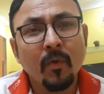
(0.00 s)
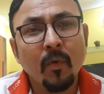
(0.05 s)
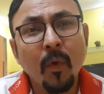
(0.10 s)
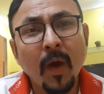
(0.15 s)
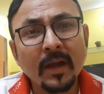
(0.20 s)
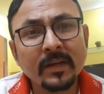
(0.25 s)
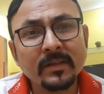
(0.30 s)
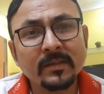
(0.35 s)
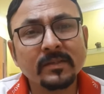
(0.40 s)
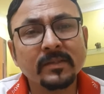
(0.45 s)

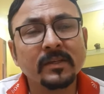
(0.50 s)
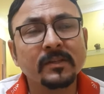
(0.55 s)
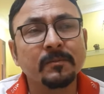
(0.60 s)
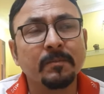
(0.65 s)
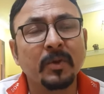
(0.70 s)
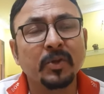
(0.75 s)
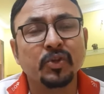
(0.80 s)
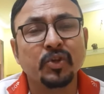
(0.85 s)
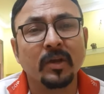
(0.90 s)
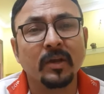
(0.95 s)
What is the
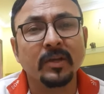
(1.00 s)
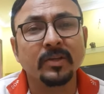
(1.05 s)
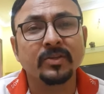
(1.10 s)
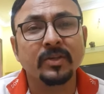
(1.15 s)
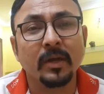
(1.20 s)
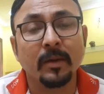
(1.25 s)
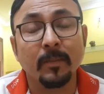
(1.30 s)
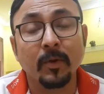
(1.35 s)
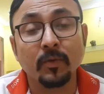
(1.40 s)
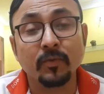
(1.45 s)

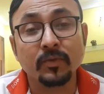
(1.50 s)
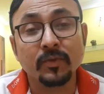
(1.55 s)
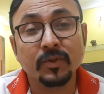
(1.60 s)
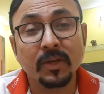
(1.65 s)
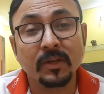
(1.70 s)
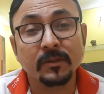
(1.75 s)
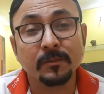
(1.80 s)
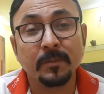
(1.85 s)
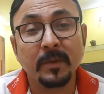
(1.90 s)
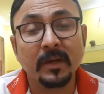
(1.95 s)
speciality about
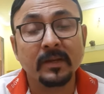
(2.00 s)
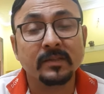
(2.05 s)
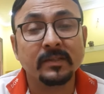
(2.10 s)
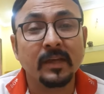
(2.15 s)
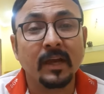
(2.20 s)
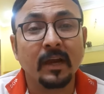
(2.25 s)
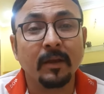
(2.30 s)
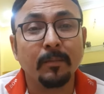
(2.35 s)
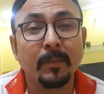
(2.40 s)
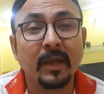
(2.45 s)
Shakespeare's
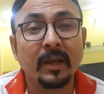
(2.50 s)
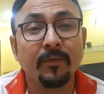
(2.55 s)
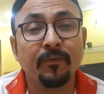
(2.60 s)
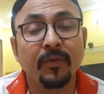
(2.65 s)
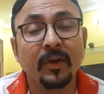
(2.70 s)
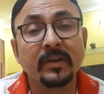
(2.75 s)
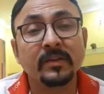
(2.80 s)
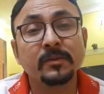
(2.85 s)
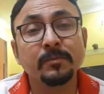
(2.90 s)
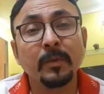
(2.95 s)
young male
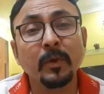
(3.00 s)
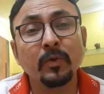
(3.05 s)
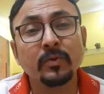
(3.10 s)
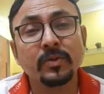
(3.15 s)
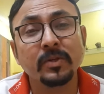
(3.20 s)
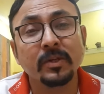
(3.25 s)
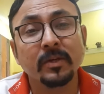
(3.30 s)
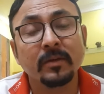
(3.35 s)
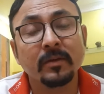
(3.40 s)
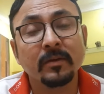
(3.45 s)
friend's
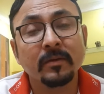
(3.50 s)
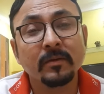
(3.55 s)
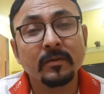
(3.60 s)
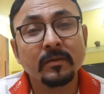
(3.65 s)
beauty